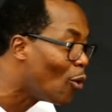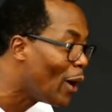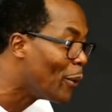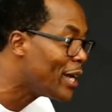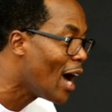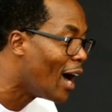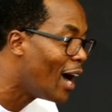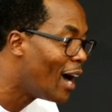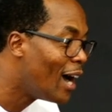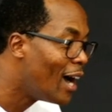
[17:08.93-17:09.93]
where we are.
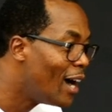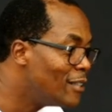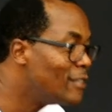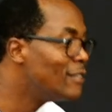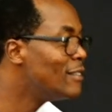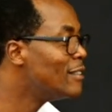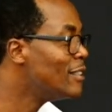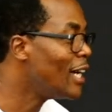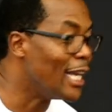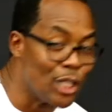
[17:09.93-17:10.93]

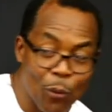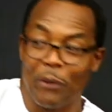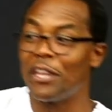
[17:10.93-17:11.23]
And so we